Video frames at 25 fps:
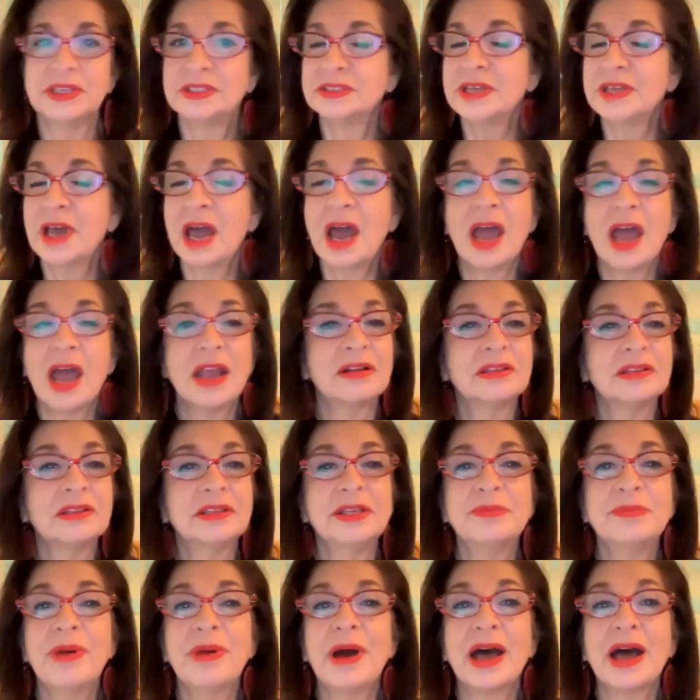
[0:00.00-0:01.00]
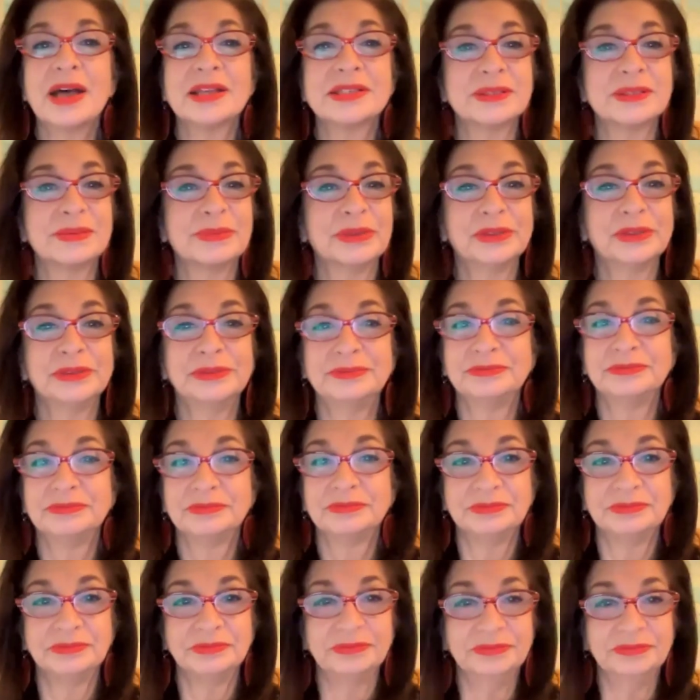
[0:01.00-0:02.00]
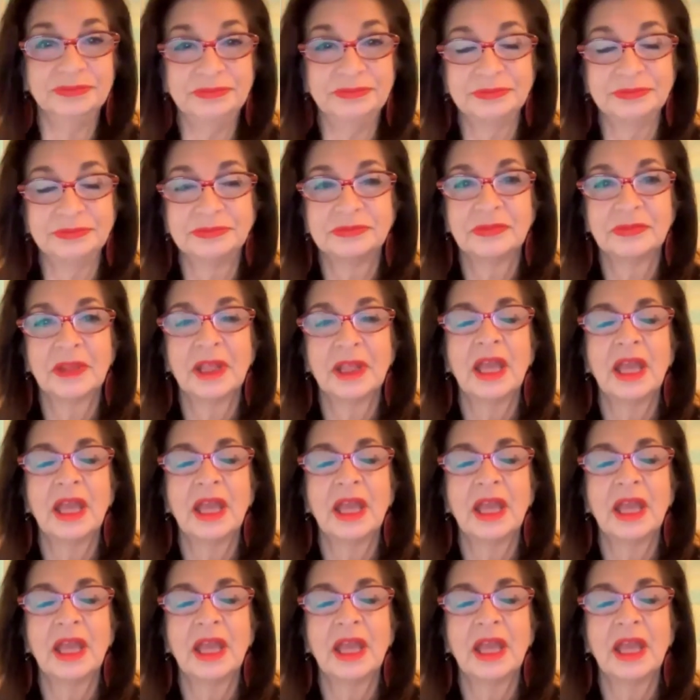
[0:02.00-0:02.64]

entirely possible. Possible, yeah.